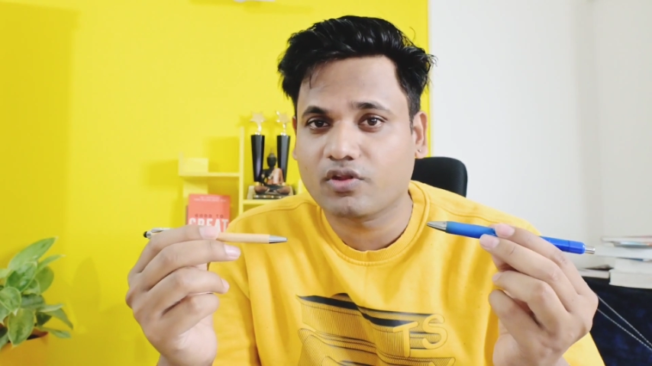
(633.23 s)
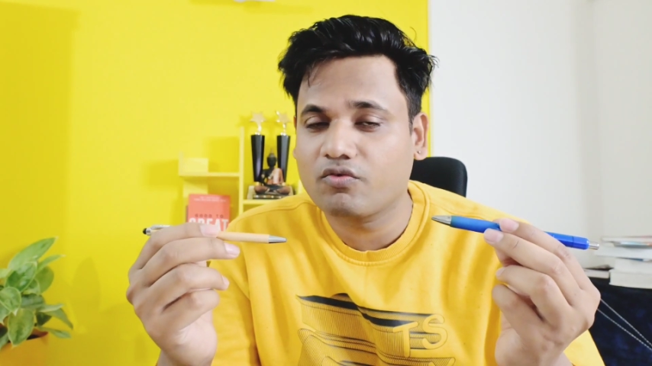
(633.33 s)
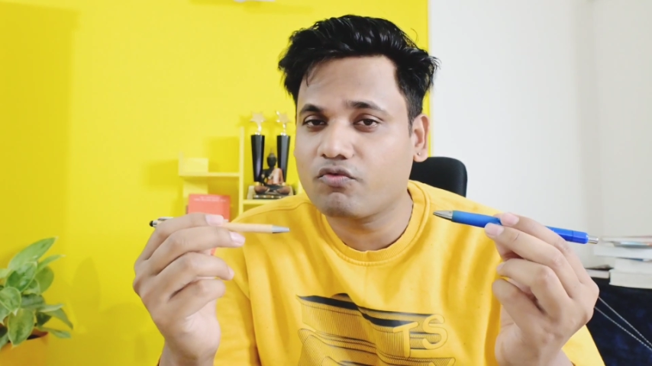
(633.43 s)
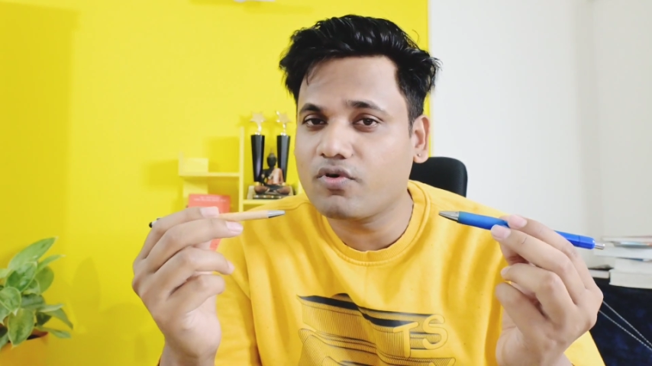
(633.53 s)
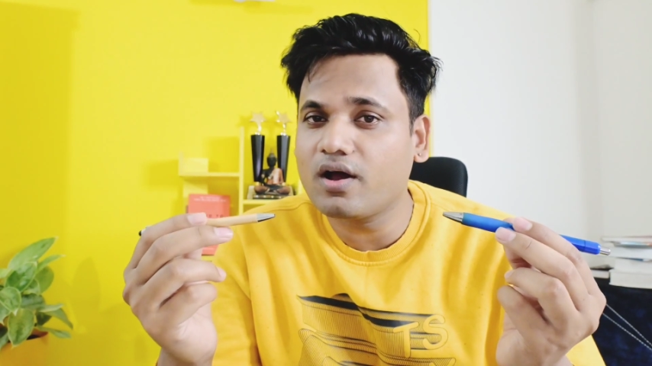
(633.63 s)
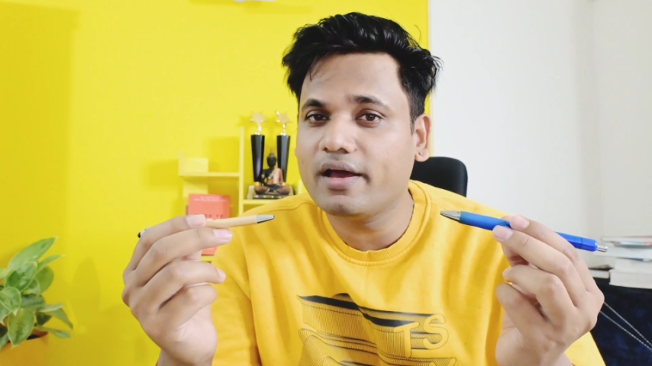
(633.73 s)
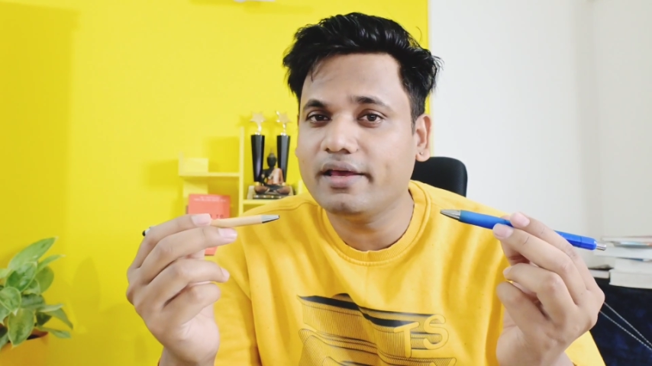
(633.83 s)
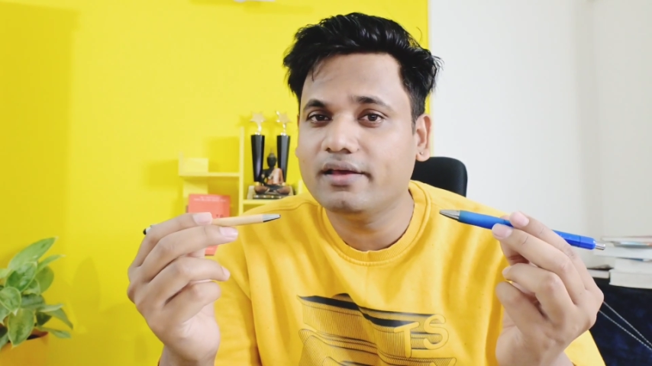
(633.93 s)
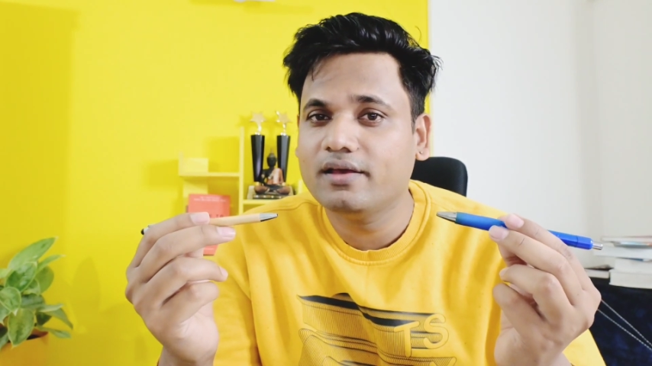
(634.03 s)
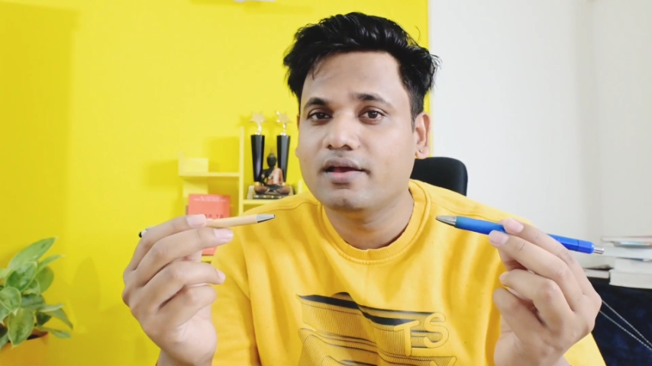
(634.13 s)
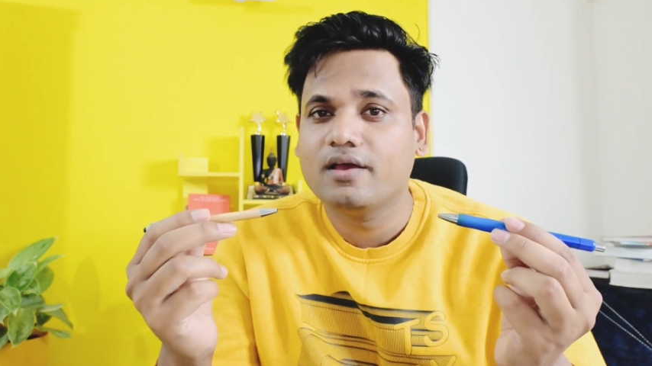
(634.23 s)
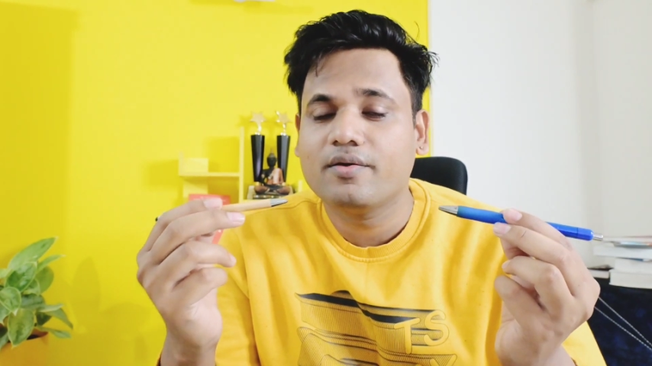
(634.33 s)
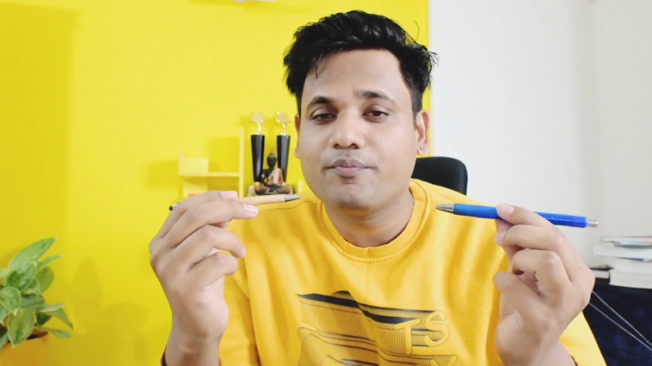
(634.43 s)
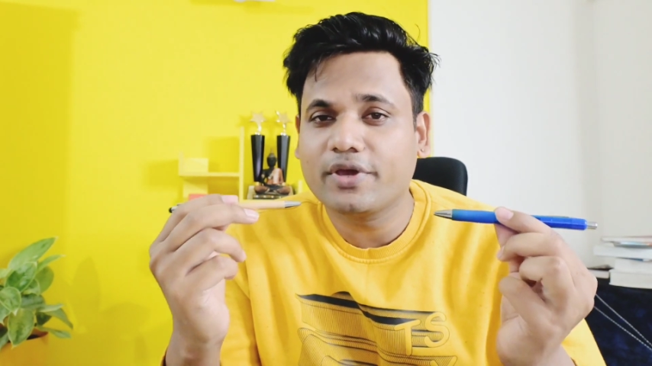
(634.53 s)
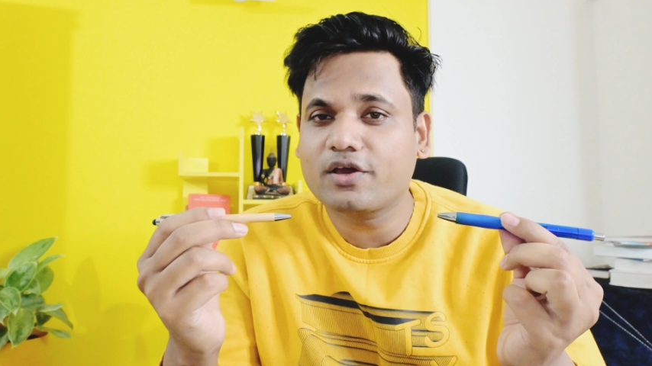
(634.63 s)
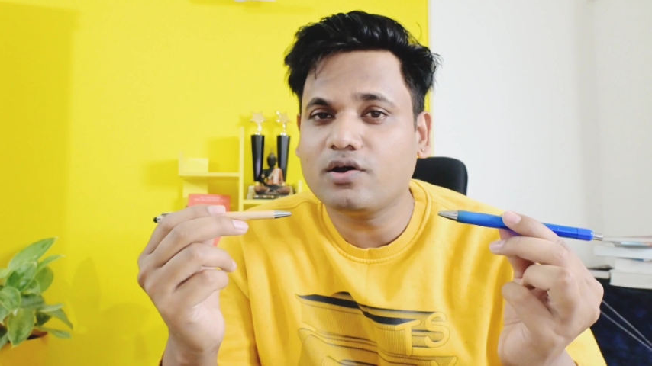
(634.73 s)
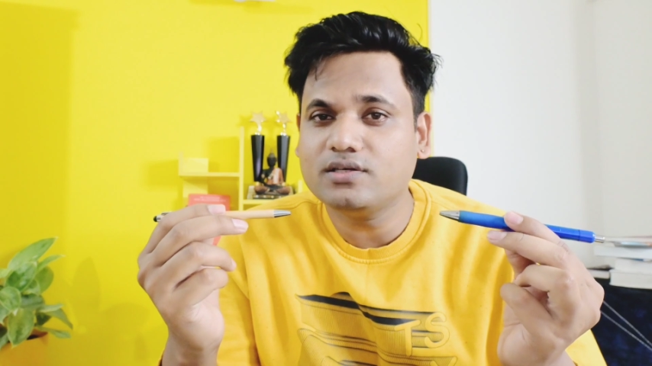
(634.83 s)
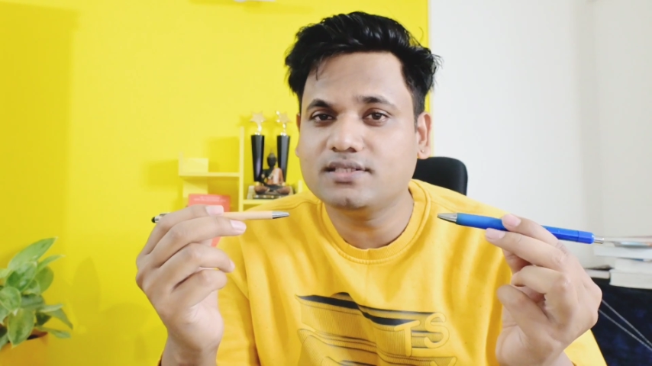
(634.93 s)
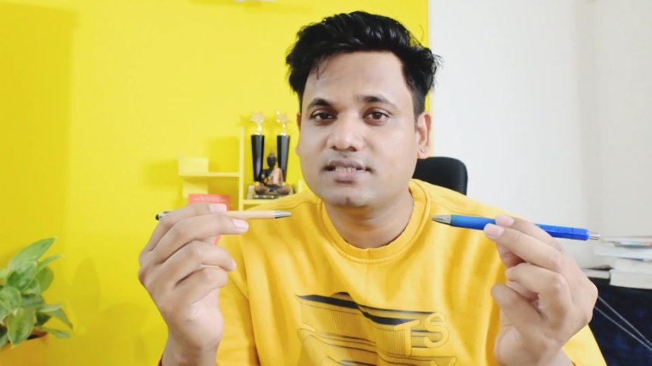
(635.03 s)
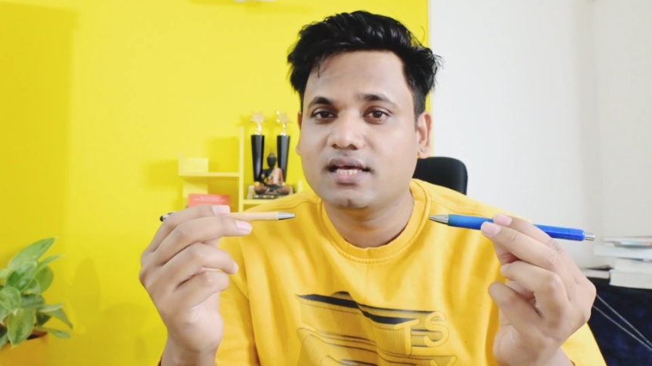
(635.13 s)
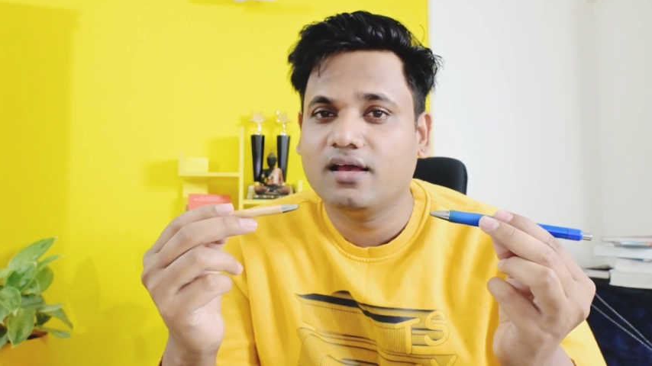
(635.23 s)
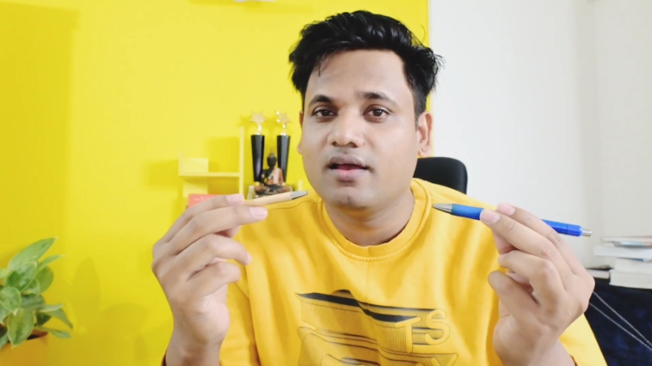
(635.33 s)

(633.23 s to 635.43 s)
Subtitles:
Why? Because